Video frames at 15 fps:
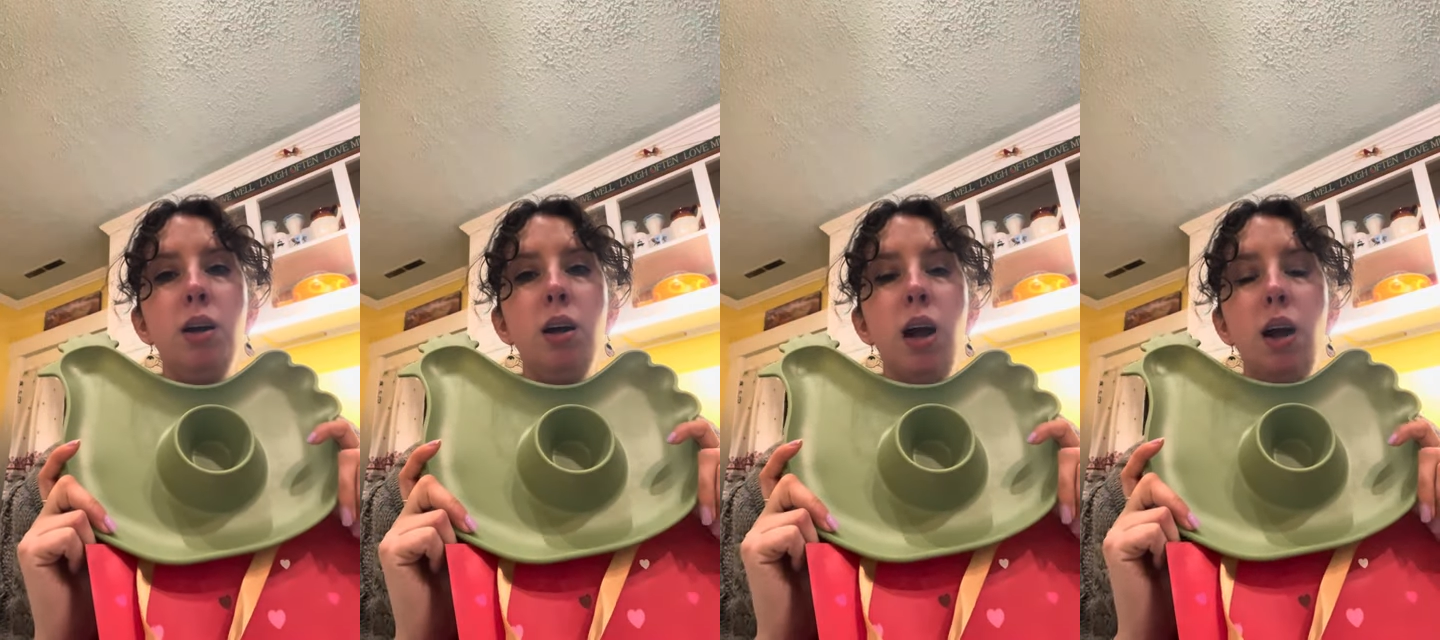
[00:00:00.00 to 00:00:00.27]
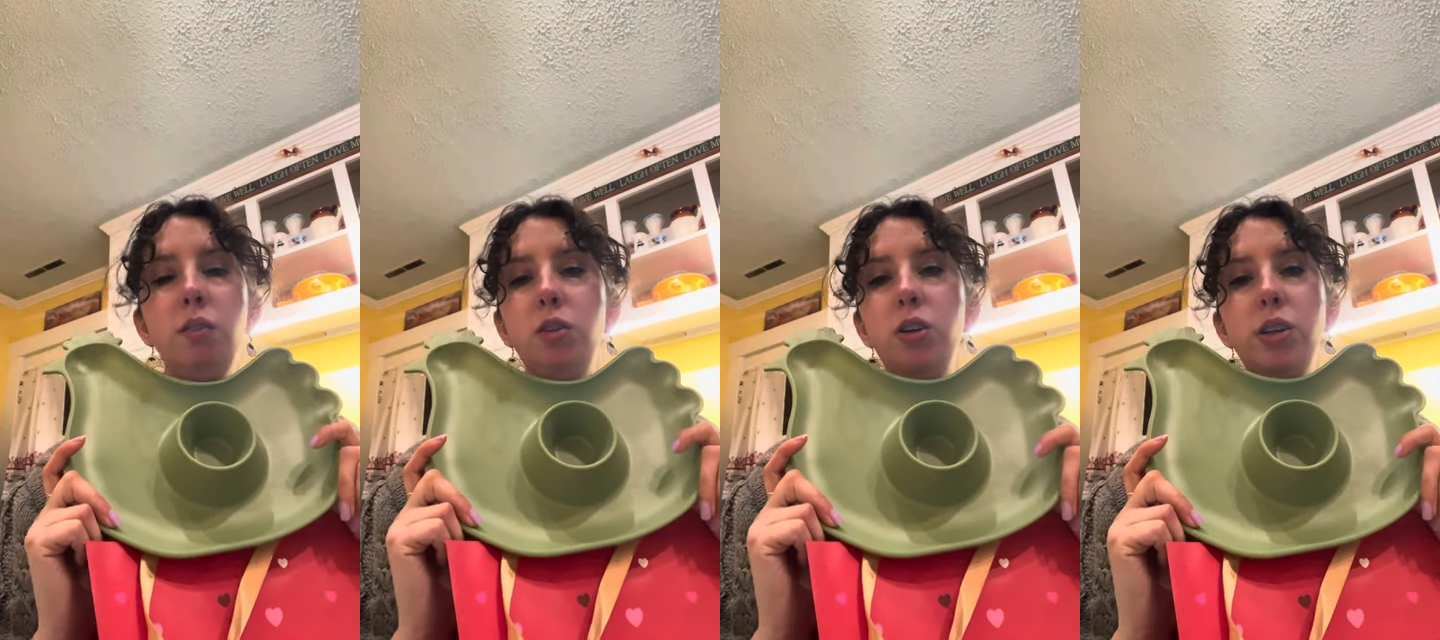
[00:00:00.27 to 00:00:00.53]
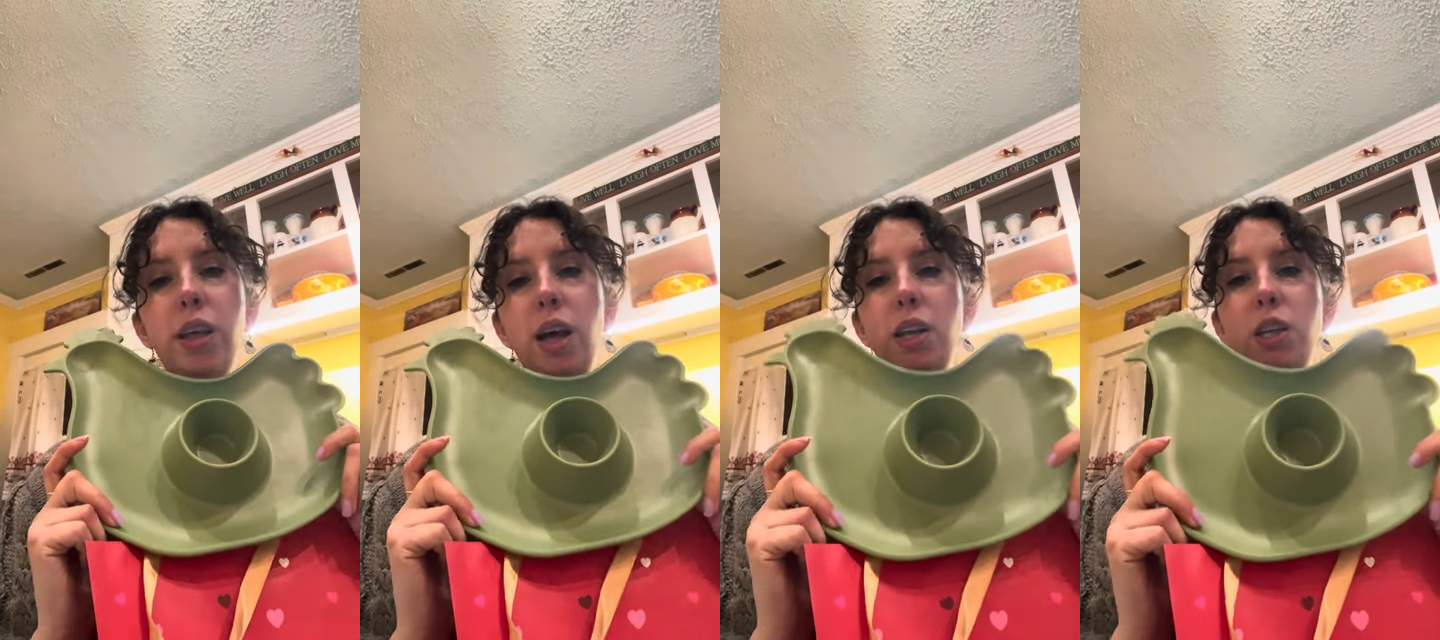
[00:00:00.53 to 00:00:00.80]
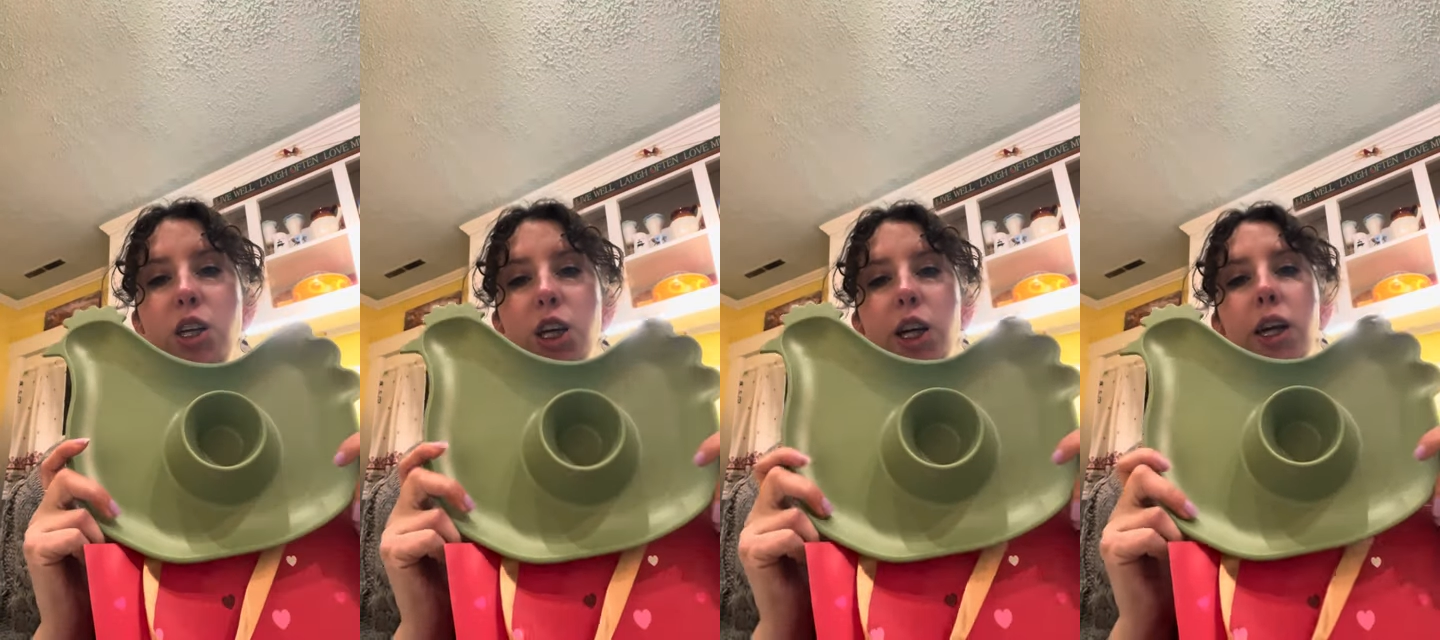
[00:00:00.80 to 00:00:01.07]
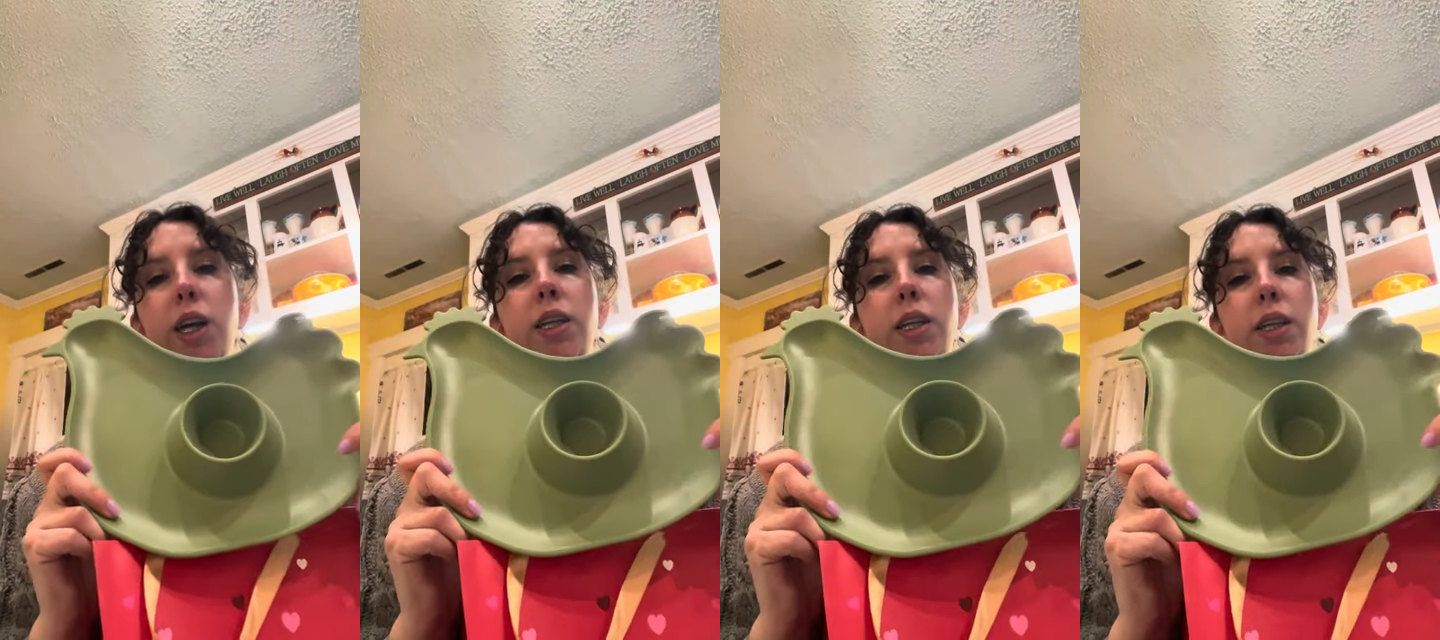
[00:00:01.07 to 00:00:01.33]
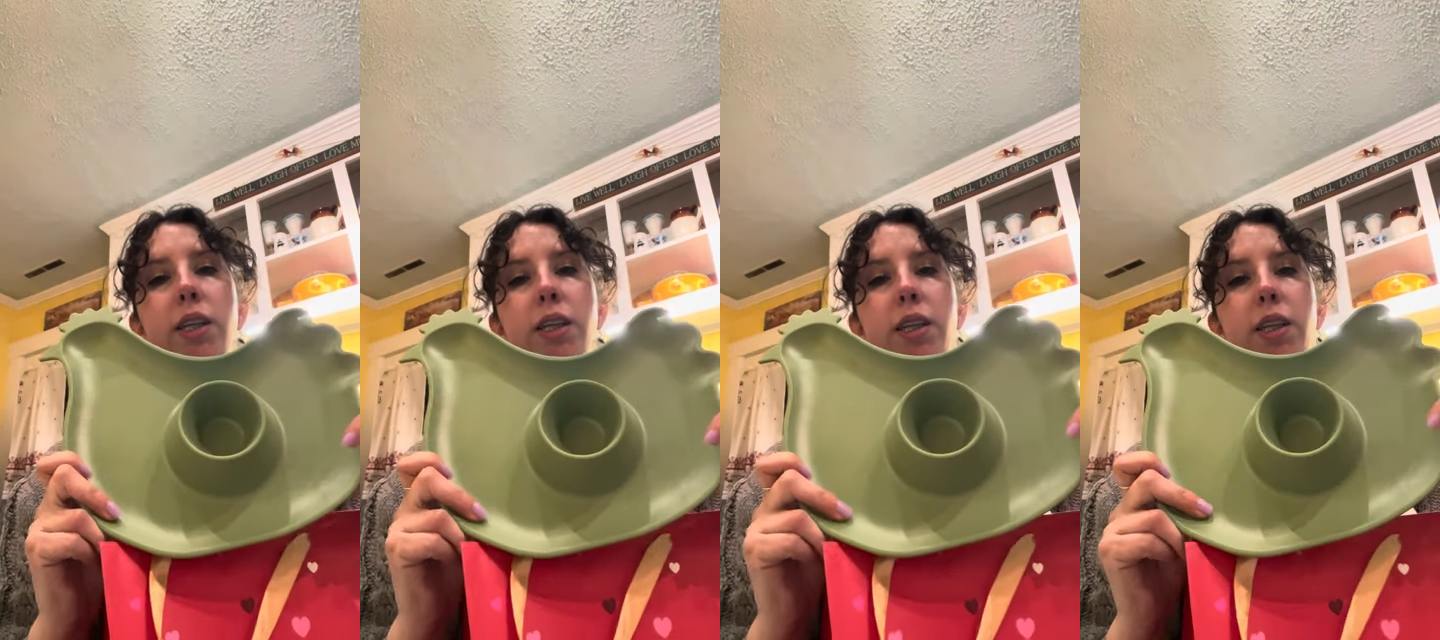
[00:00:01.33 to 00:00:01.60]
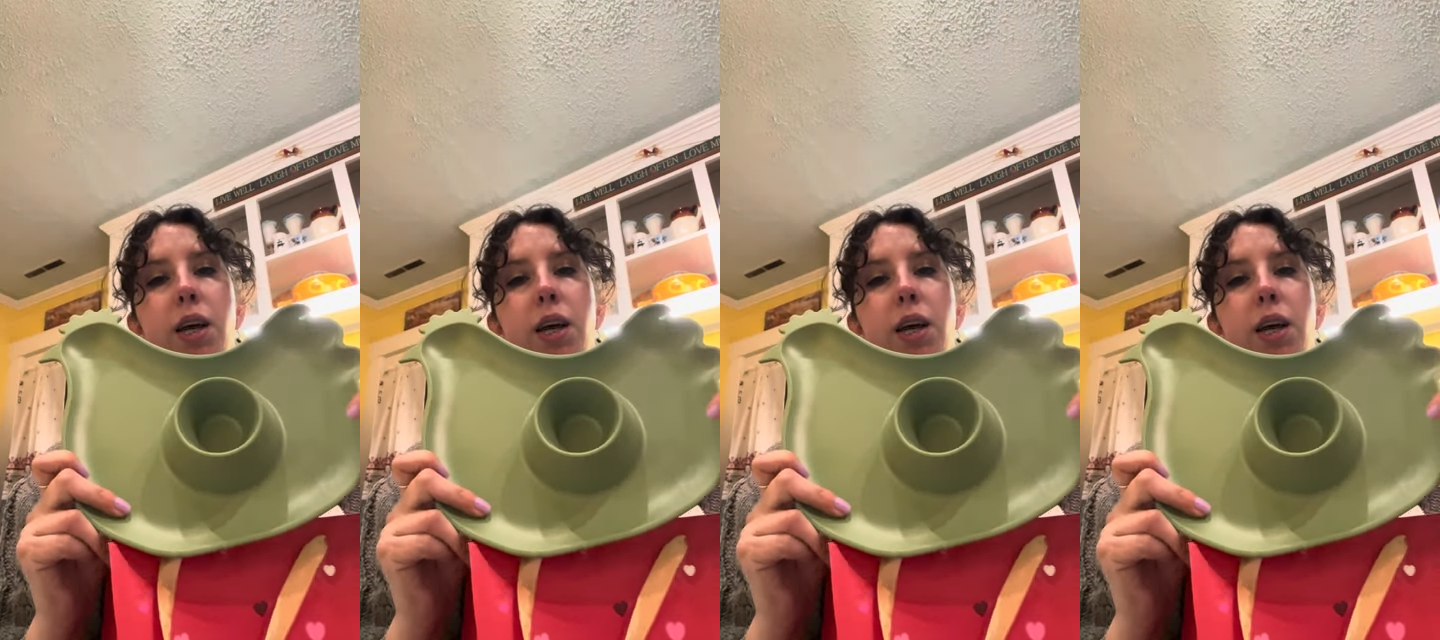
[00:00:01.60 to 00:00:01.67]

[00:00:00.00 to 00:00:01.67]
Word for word: I've always had chickens